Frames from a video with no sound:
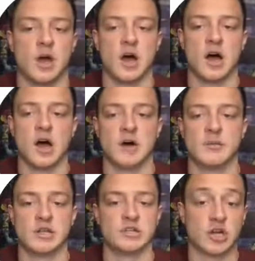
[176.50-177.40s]

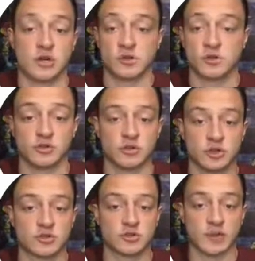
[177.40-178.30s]
but in general, you
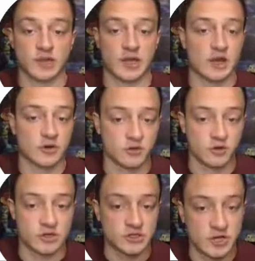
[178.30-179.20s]
can sort by
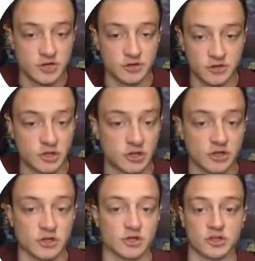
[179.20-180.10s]
categories, and you can
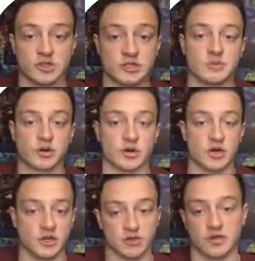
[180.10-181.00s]
literally look deeper,
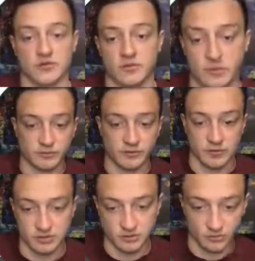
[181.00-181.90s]
and you could even
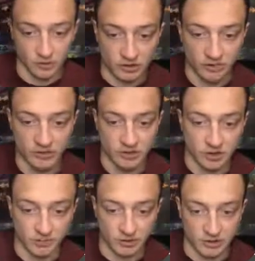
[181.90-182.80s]
find something relevant
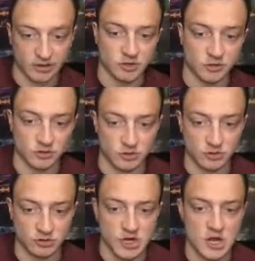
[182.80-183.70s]
completely to
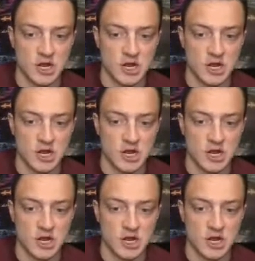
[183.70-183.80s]
adult.